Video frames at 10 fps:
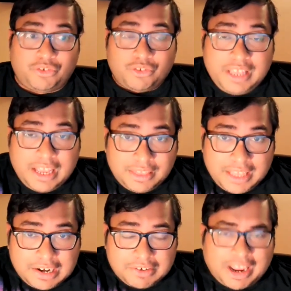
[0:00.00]
So
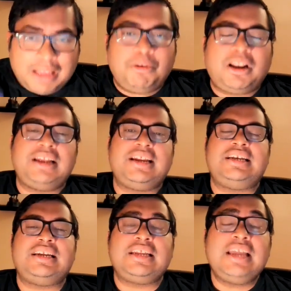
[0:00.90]
their tribal
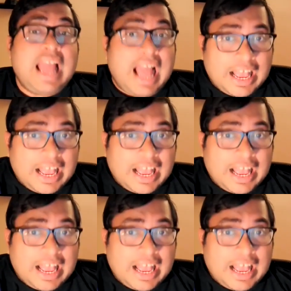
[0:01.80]
identity,